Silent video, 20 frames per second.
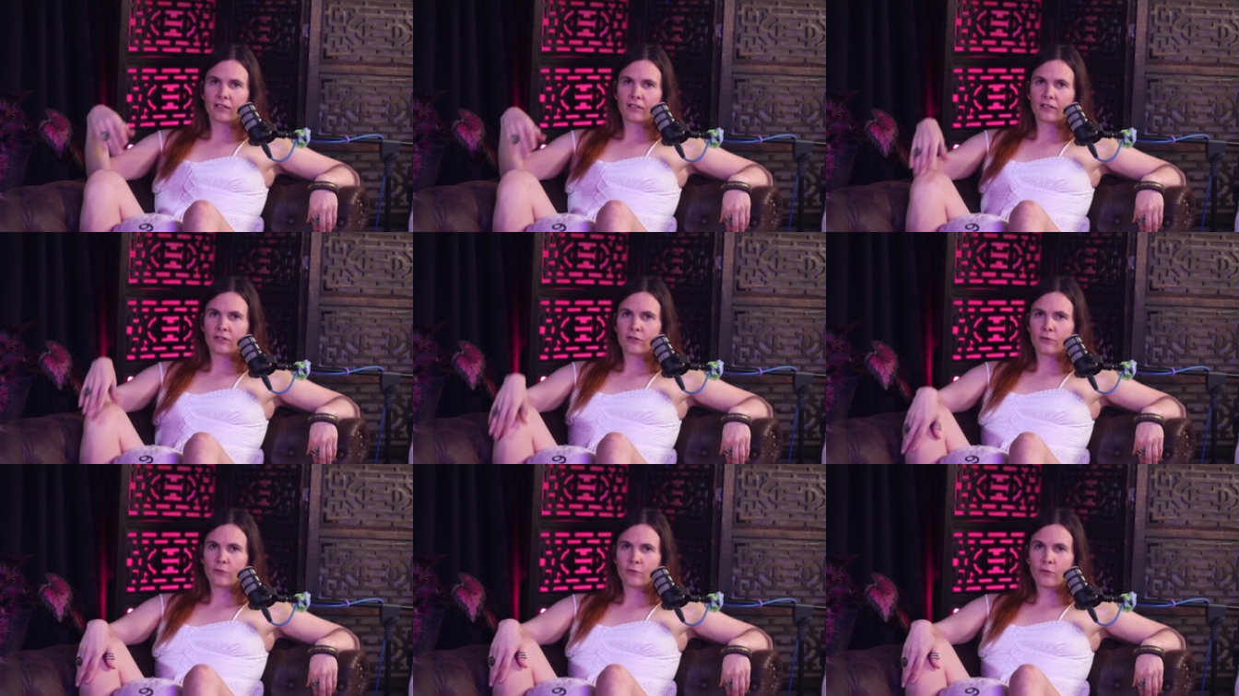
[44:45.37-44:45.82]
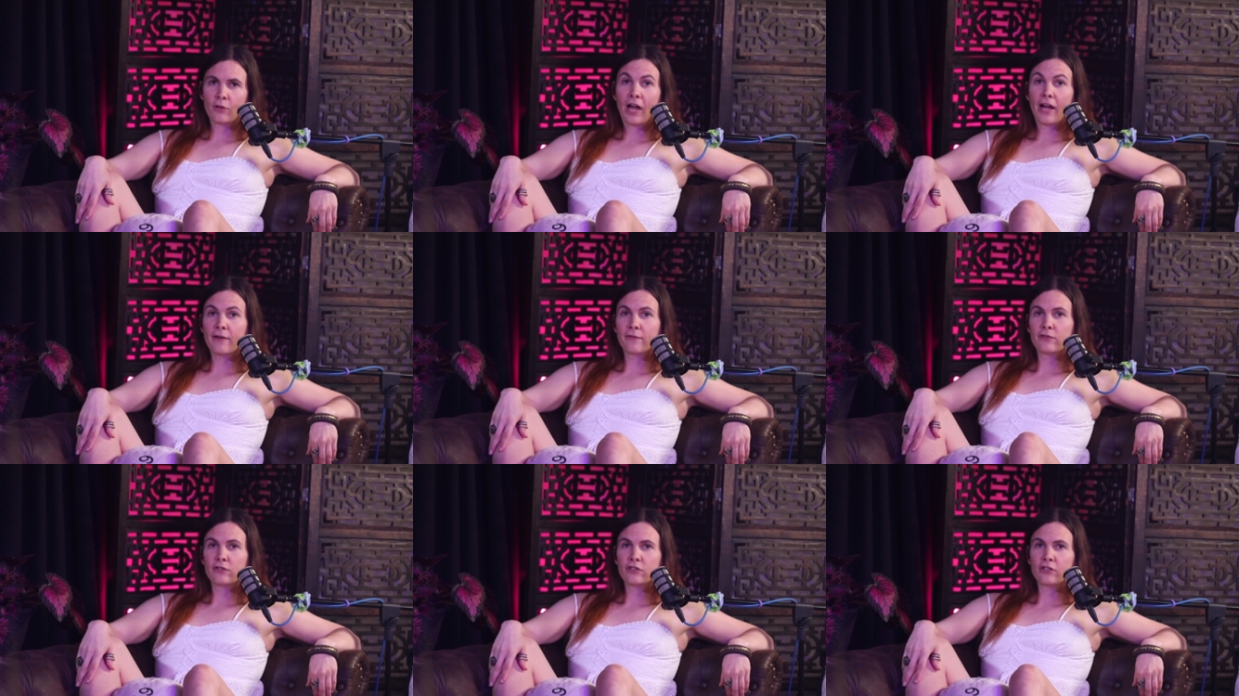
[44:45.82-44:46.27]
do
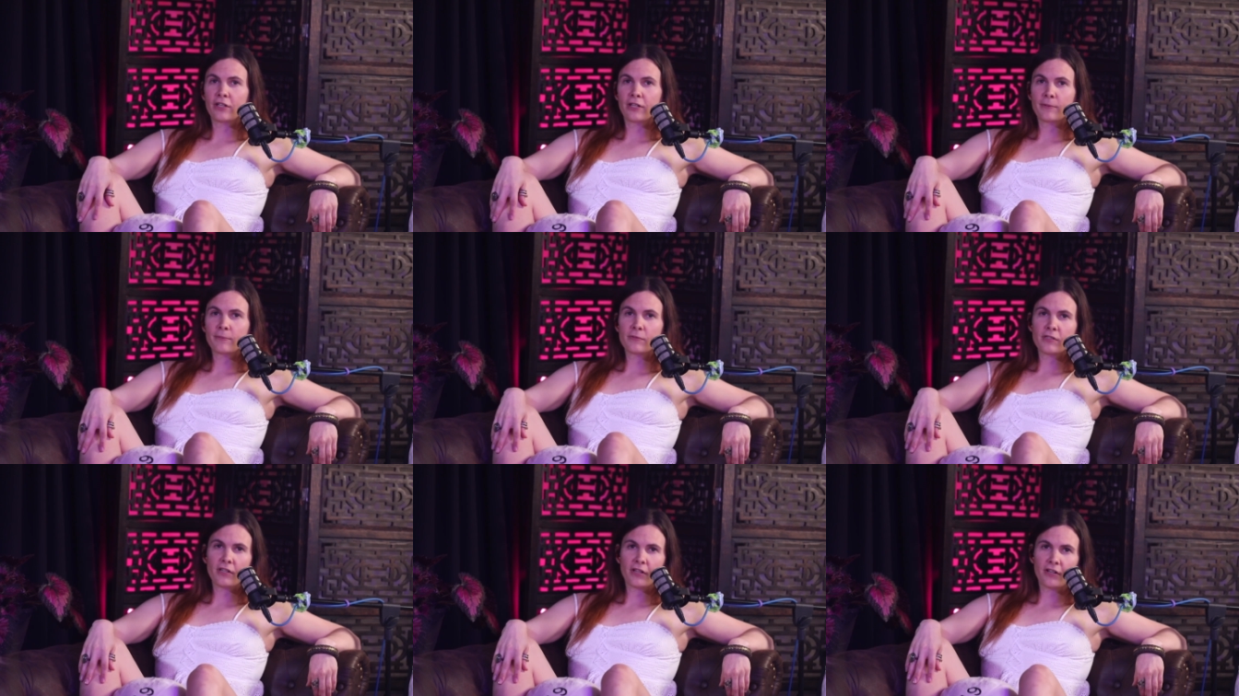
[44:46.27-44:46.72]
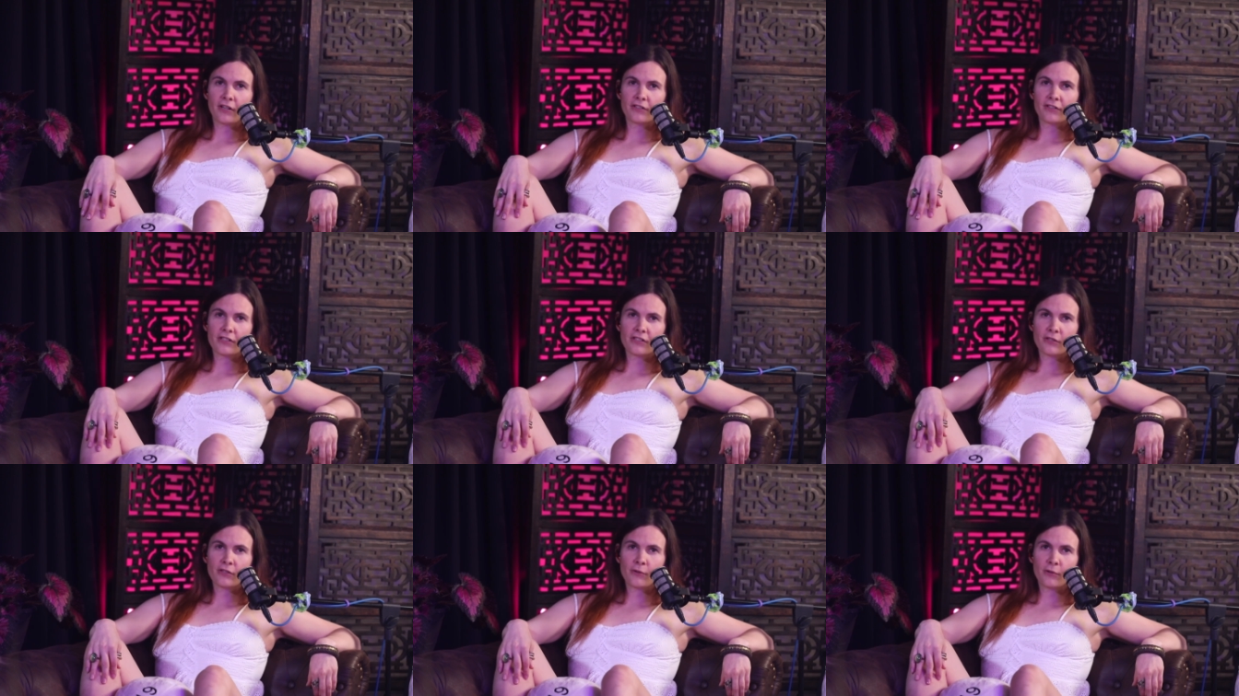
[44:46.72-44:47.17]
live streams on our
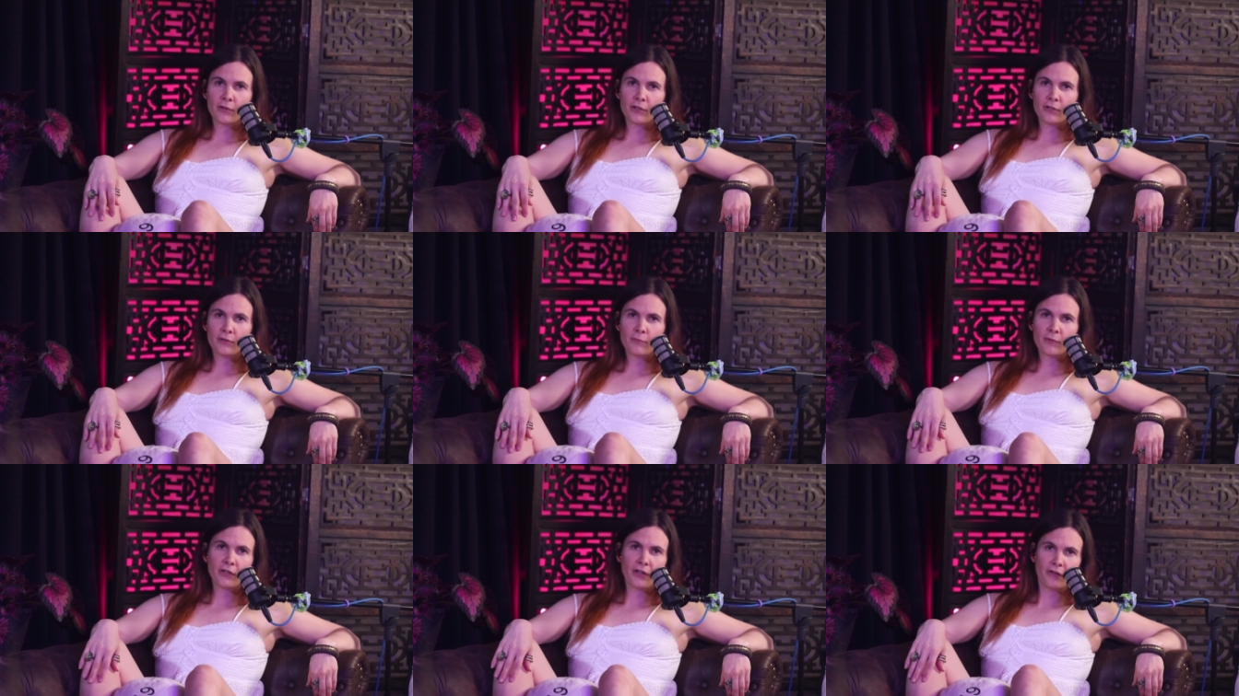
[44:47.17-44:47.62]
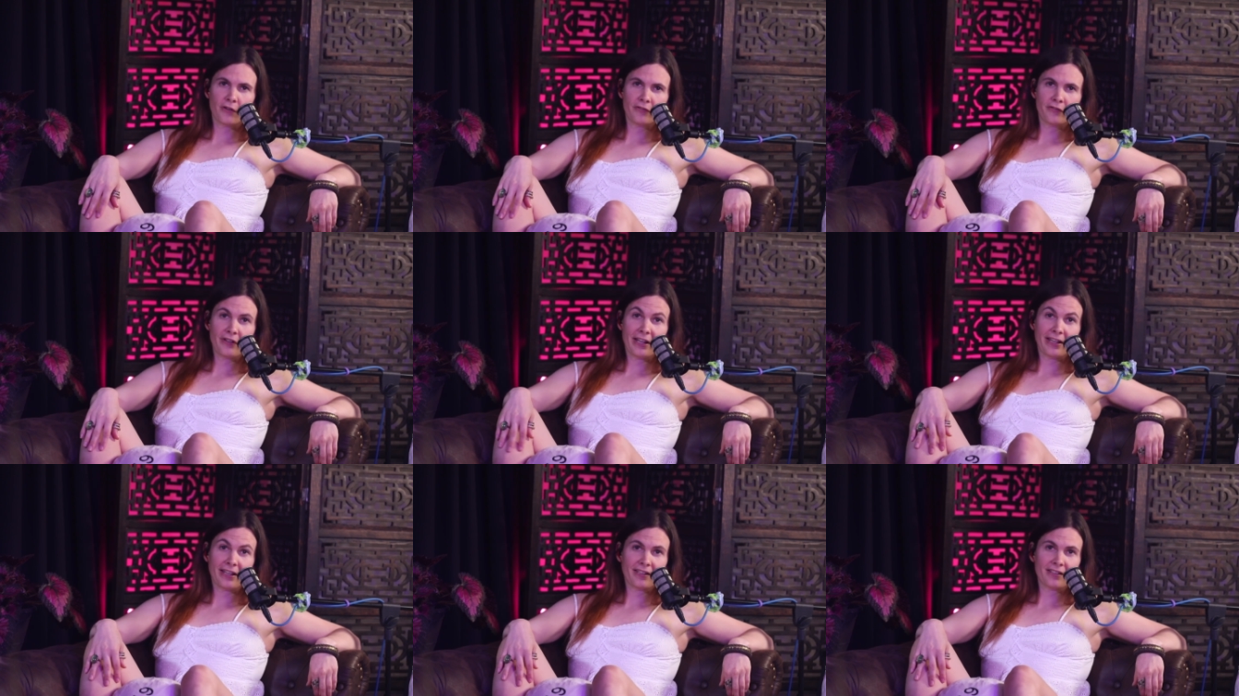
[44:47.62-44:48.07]
Discord with our
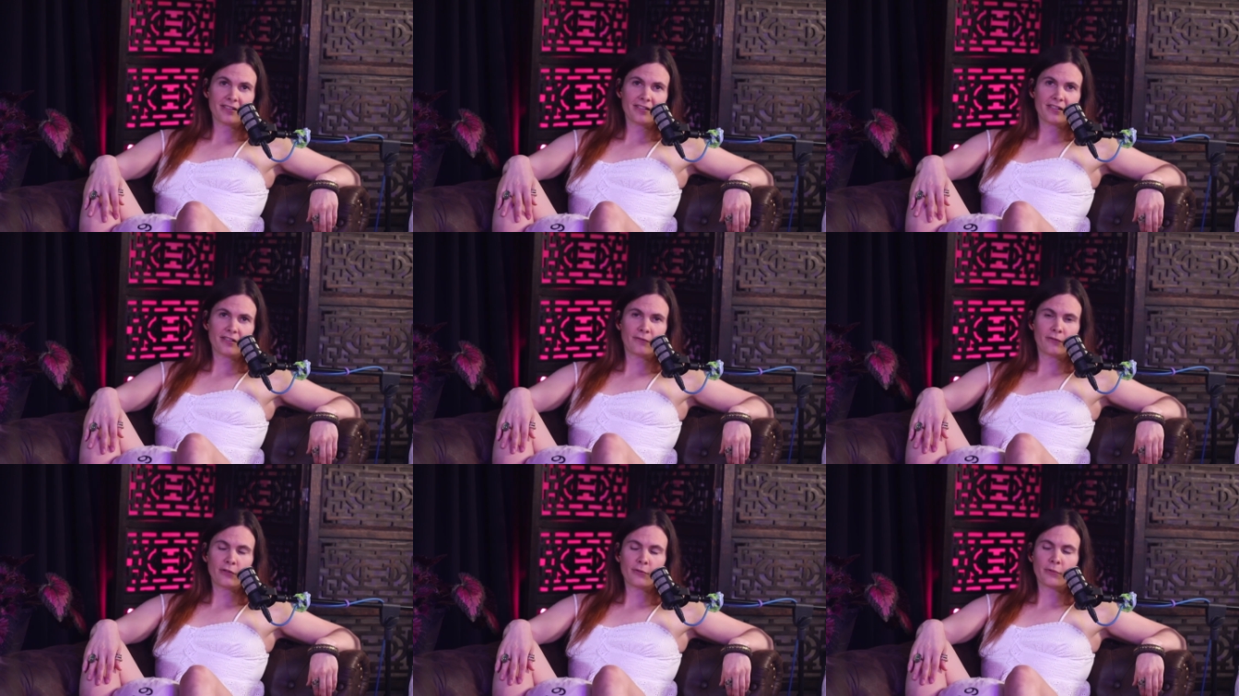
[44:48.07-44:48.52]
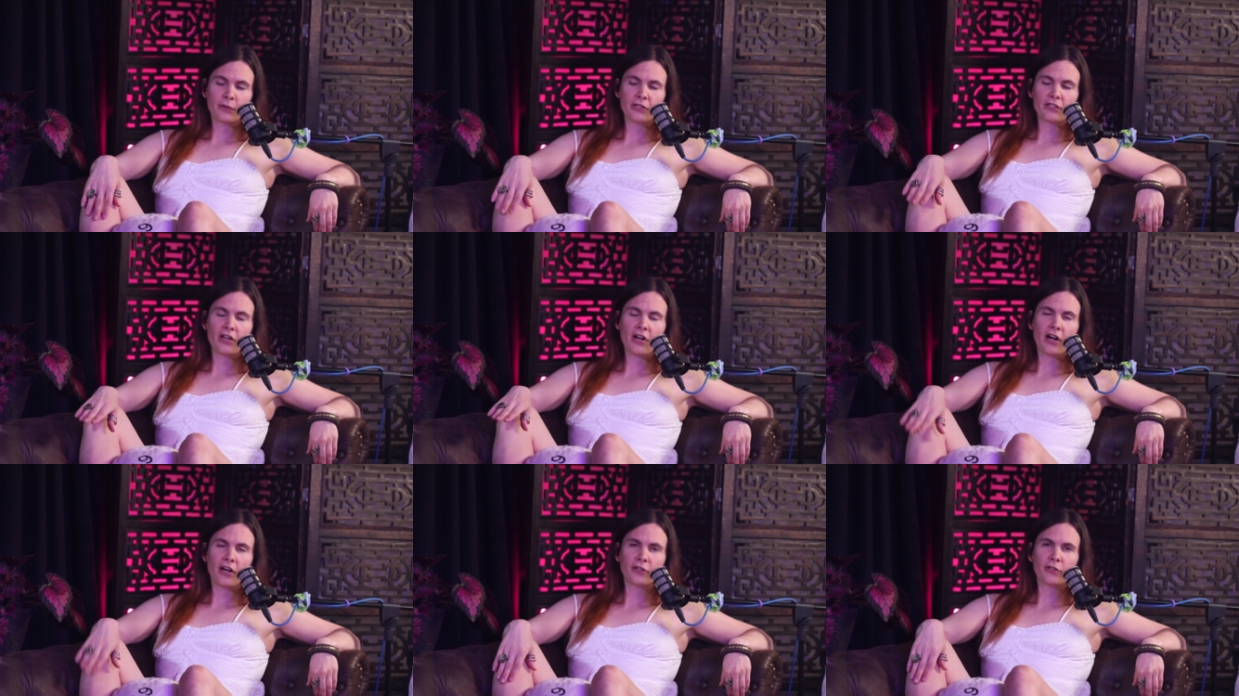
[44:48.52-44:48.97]
fans if you want to
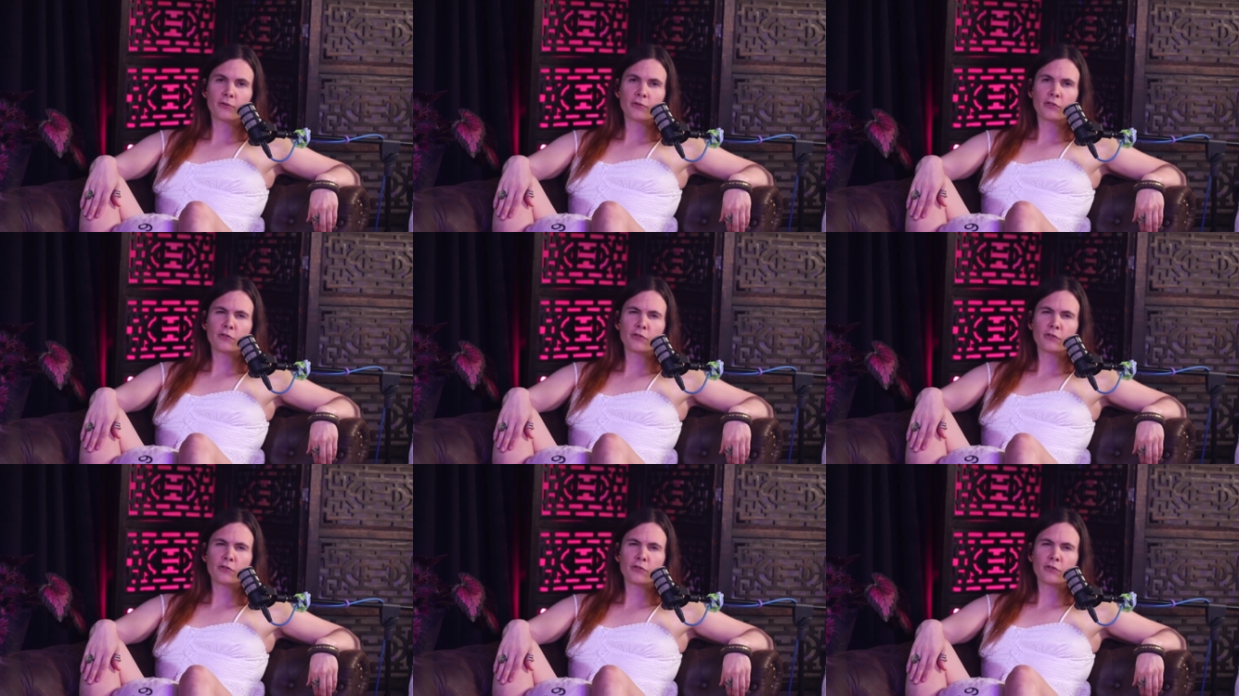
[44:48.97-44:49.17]
talk to us.